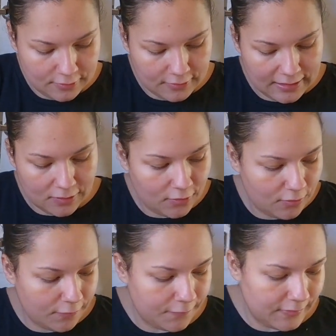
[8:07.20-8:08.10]
So that
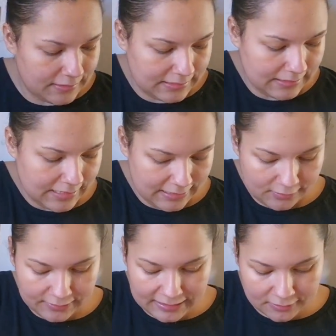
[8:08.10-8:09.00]
all fits in there.
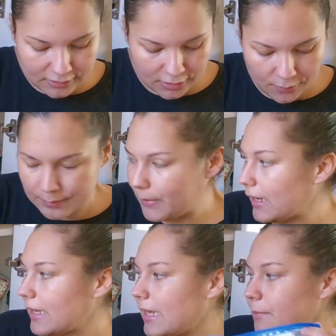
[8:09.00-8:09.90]
So that's going to go in my
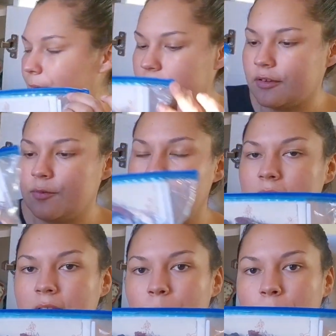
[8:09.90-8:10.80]
kitted box as
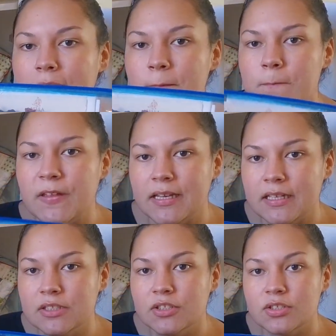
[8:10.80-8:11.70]
well. And when I've
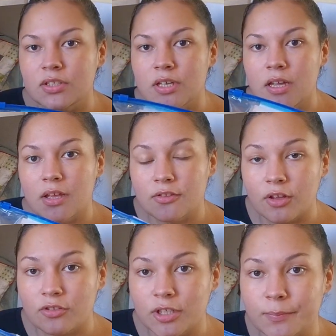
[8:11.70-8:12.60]
finished
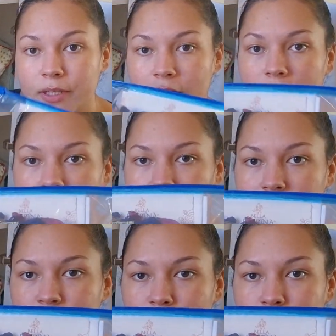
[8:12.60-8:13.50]
Sol Tropica, I
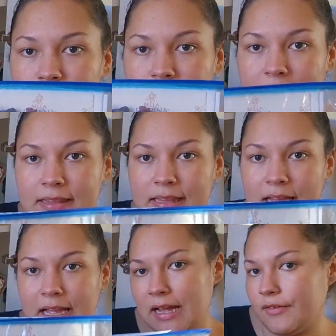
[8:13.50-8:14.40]
can come to this
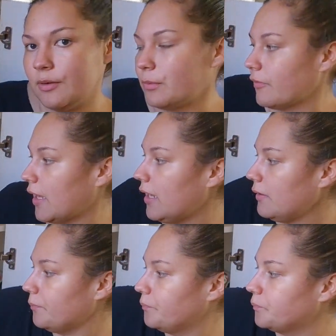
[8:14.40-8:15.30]
and carry on with that.